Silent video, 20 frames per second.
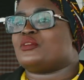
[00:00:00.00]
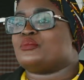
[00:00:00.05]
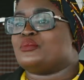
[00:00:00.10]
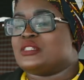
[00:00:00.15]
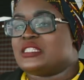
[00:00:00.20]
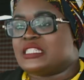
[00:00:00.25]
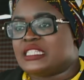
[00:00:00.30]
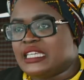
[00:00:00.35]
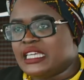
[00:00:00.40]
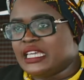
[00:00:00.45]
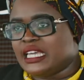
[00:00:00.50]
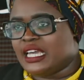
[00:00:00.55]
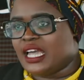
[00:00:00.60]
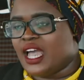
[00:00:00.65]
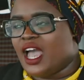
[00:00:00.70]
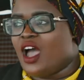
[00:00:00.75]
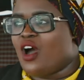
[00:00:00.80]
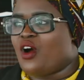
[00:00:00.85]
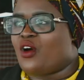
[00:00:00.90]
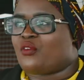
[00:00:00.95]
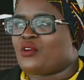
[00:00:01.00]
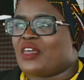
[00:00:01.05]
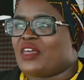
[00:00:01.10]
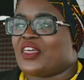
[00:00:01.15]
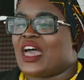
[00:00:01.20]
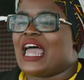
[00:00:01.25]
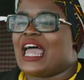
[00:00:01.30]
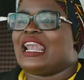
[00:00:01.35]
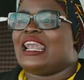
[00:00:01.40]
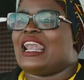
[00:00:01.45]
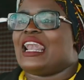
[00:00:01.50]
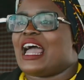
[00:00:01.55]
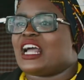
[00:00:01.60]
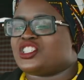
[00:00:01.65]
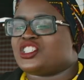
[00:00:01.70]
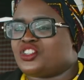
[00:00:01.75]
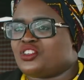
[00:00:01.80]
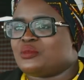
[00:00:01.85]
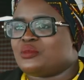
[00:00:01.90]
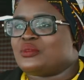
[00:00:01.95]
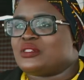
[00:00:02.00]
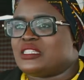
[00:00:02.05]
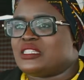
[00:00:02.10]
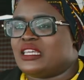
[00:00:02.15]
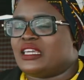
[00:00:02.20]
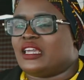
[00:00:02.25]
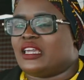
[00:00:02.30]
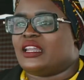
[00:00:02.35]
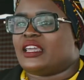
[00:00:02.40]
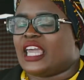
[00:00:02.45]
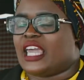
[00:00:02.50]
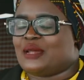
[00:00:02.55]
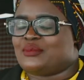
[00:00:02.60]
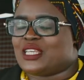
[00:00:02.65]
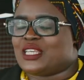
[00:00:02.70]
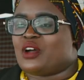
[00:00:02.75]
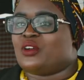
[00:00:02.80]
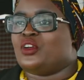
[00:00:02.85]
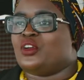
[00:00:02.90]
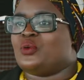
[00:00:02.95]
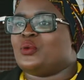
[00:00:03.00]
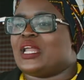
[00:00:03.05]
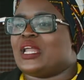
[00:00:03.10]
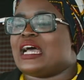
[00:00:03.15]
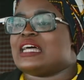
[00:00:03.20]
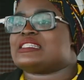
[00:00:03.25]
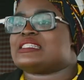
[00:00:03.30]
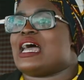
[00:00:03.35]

boutique, or rather a luxury boutique in Cape Town known as